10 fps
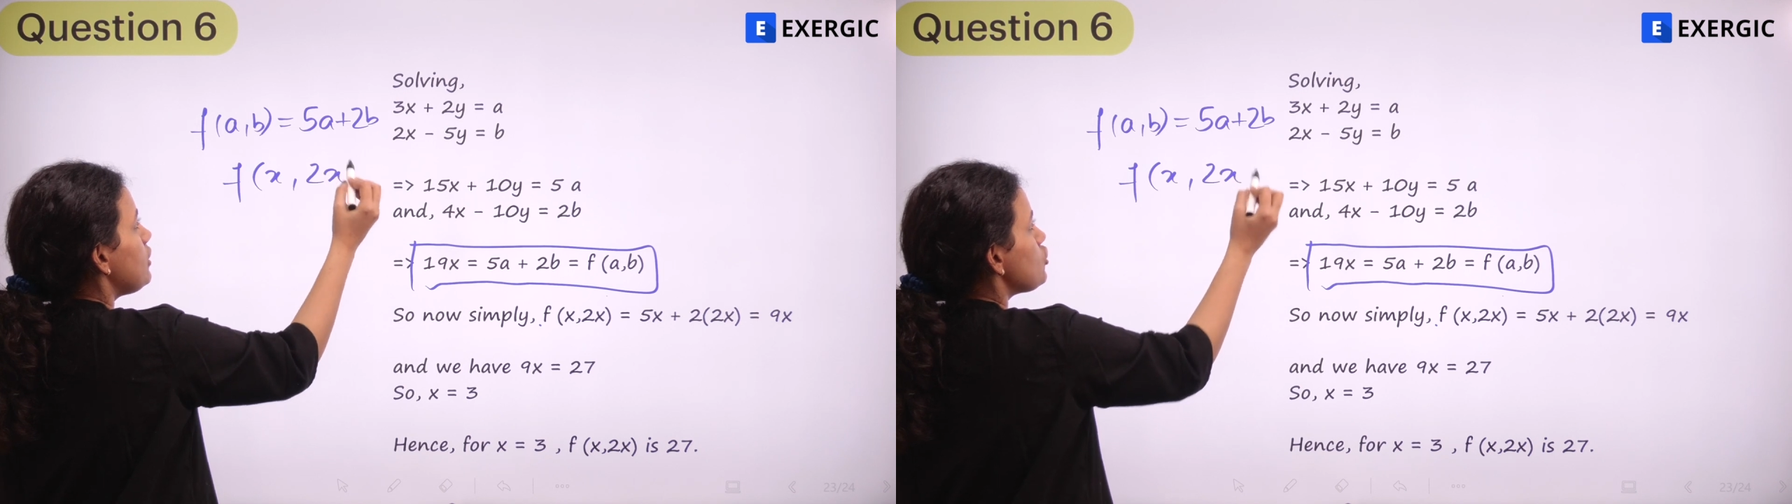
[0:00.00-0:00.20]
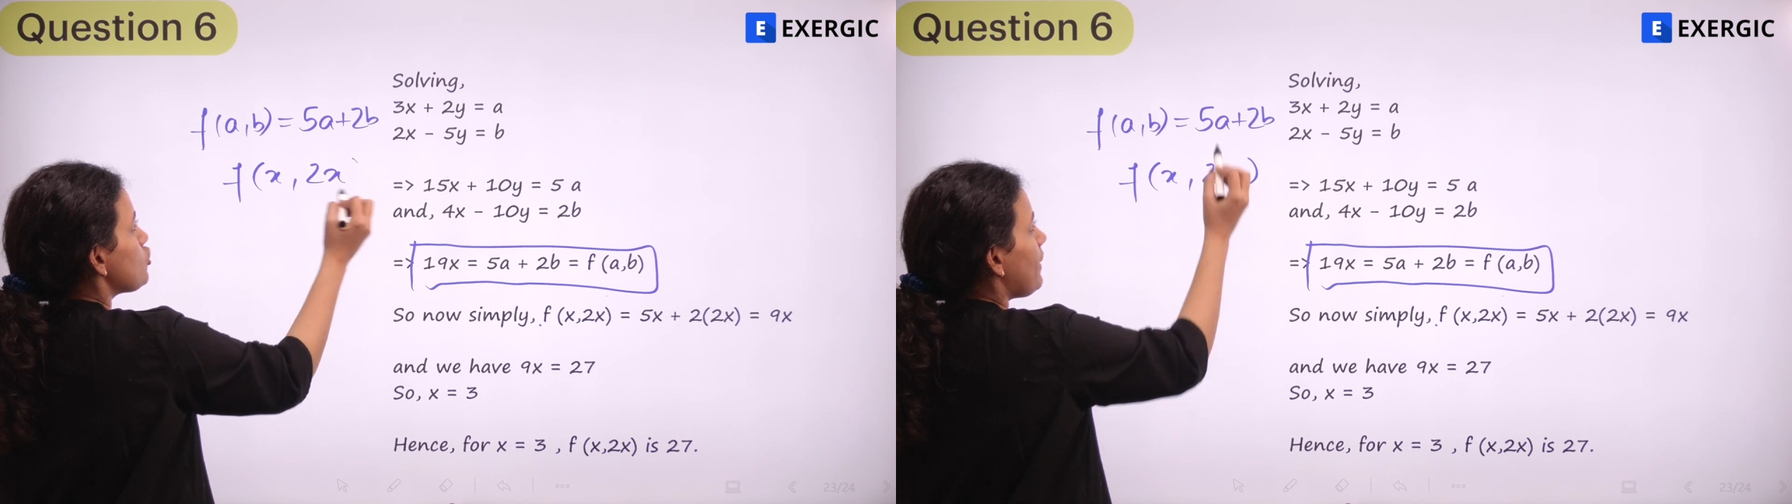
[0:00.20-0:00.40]

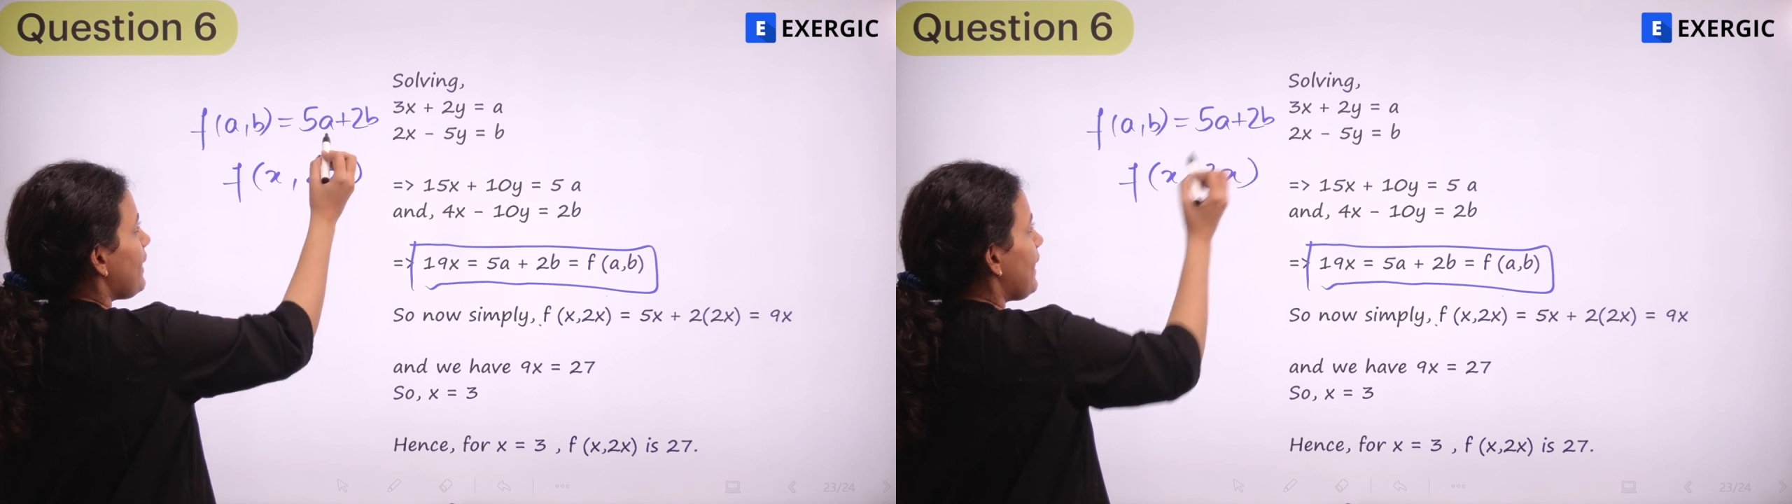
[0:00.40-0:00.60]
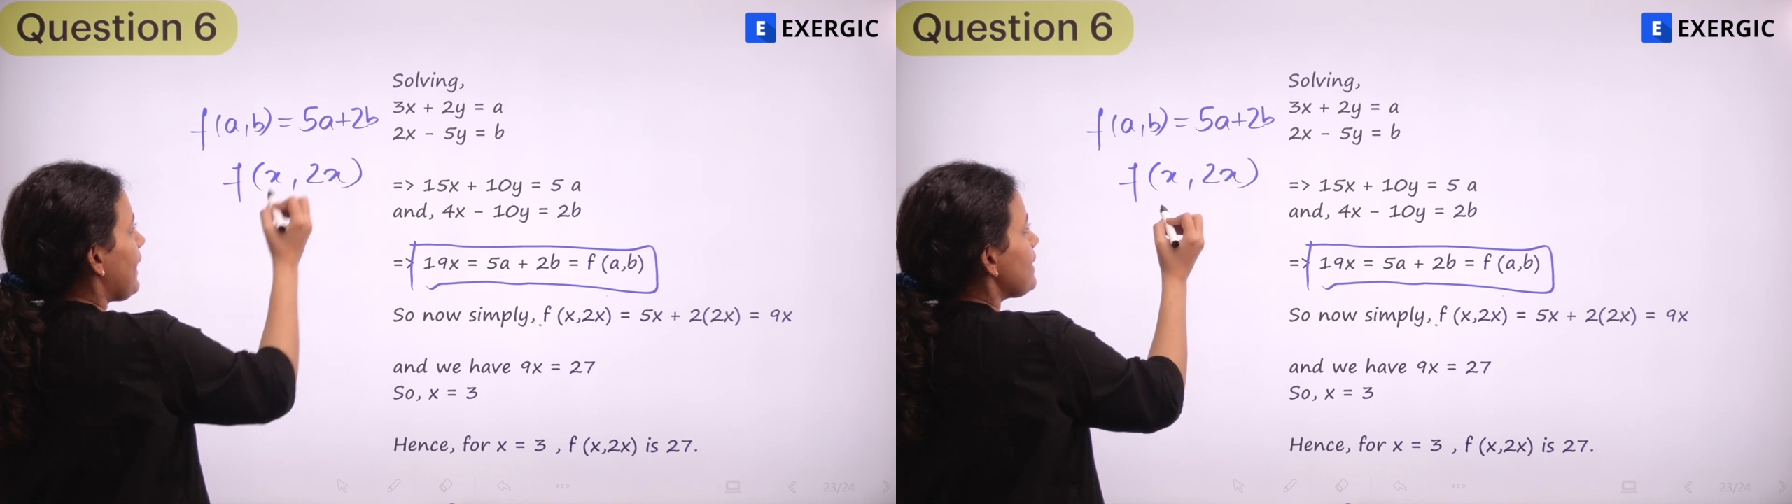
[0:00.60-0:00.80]
So
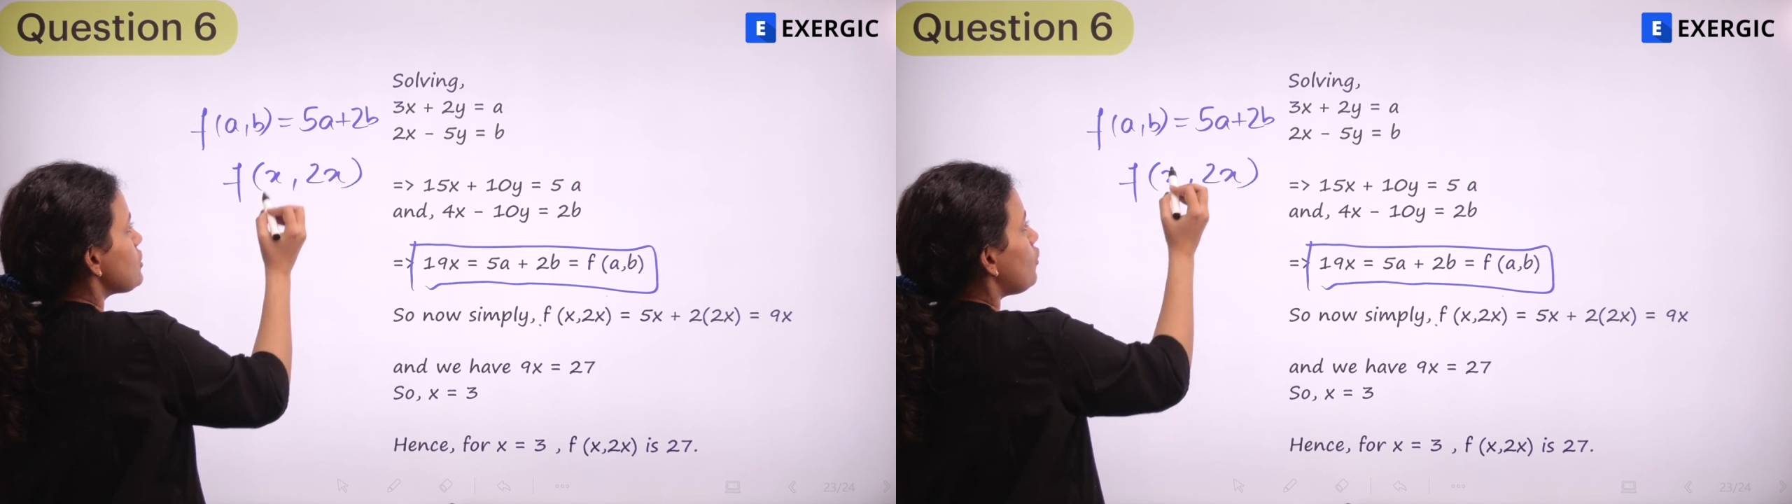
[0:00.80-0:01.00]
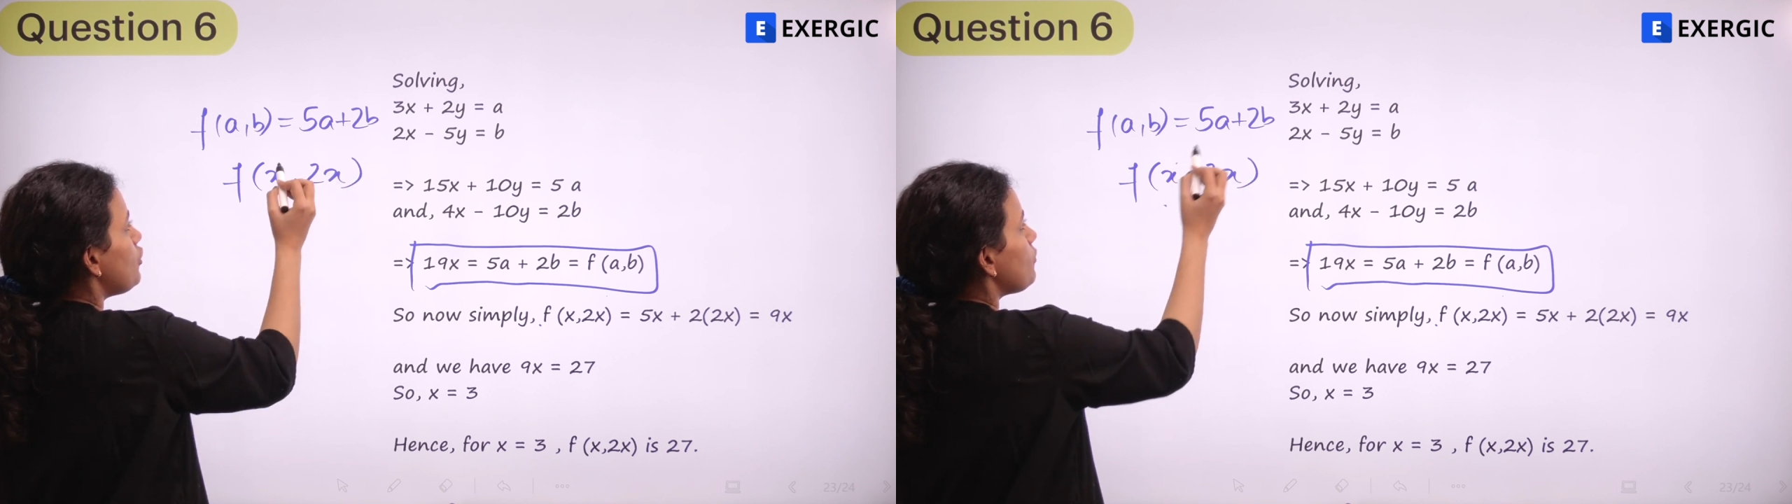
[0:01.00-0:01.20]
my A
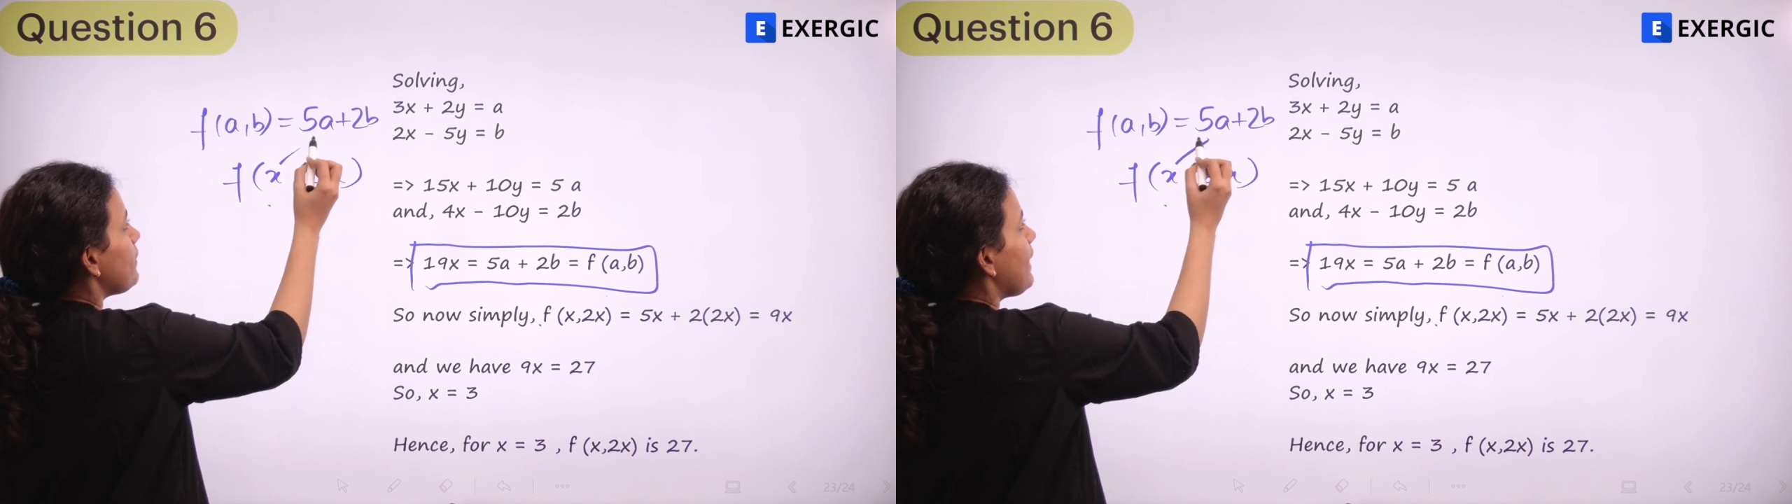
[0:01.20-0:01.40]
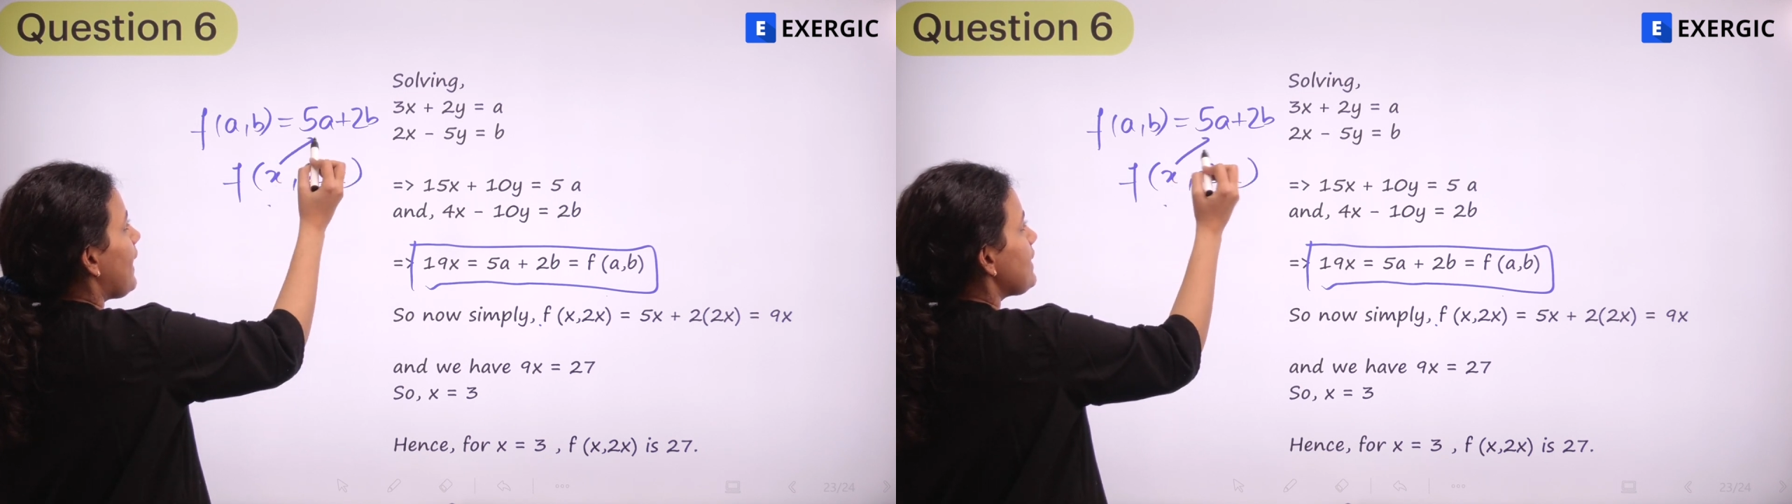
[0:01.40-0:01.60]
is going to
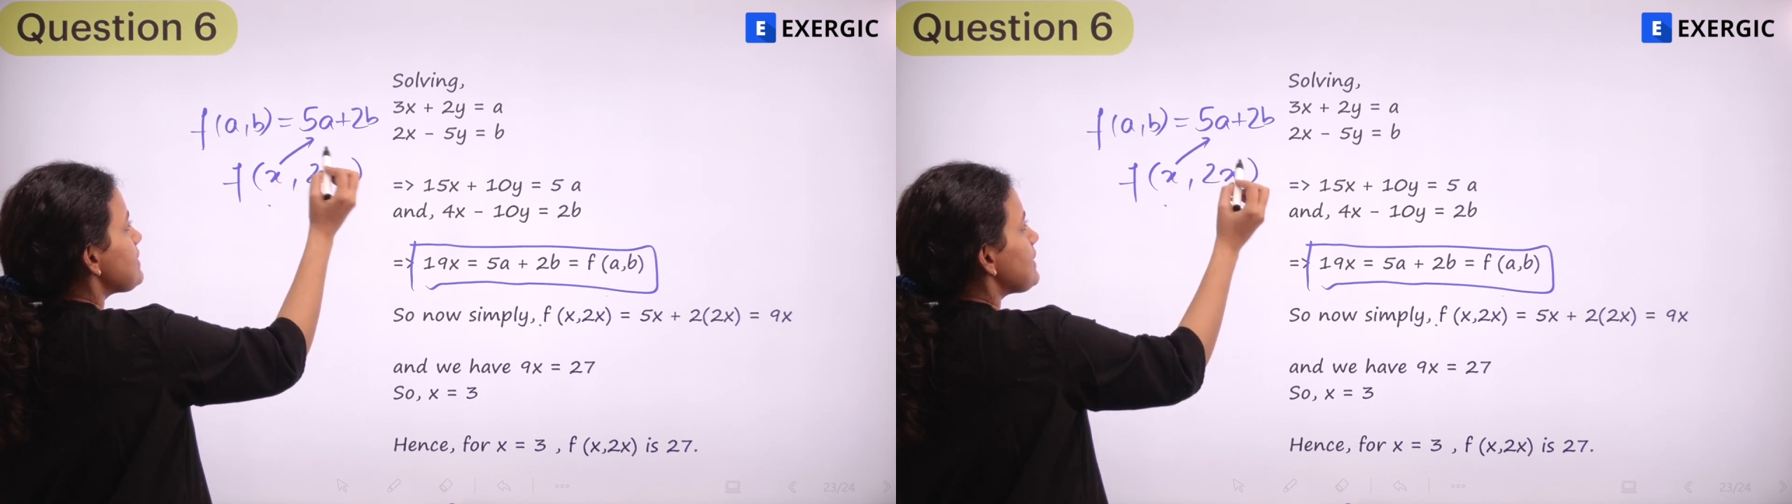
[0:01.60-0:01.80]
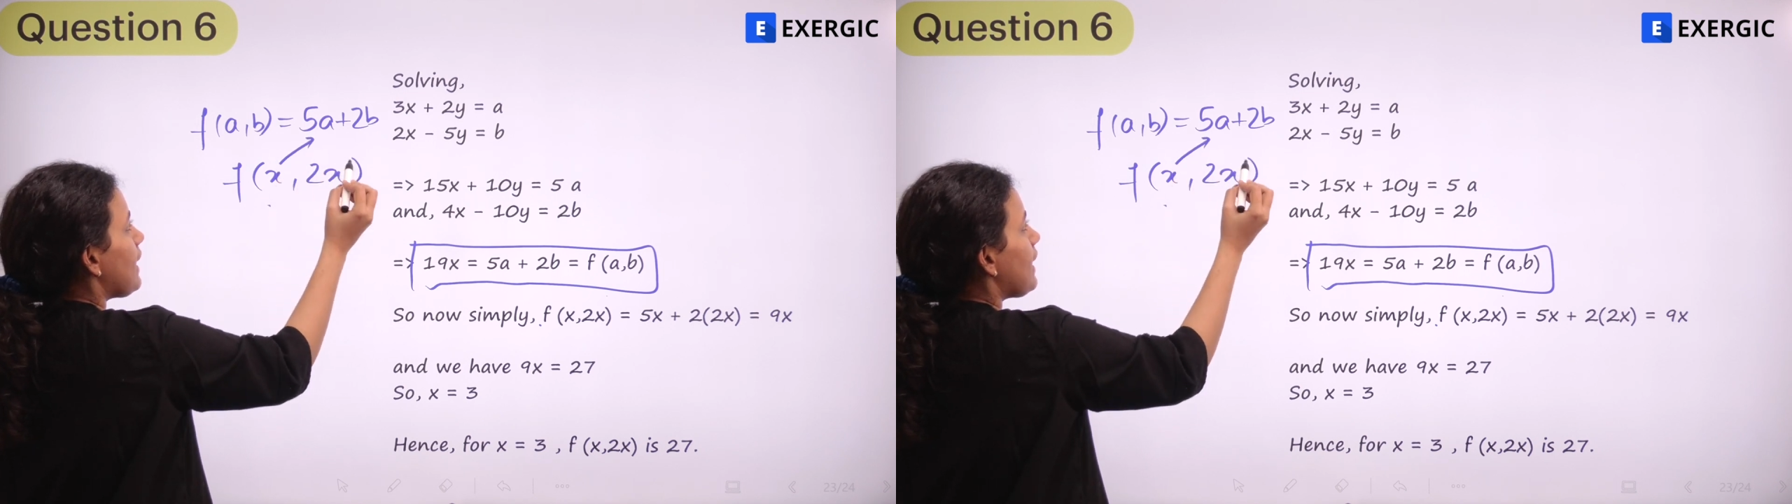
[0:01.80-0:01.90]
be X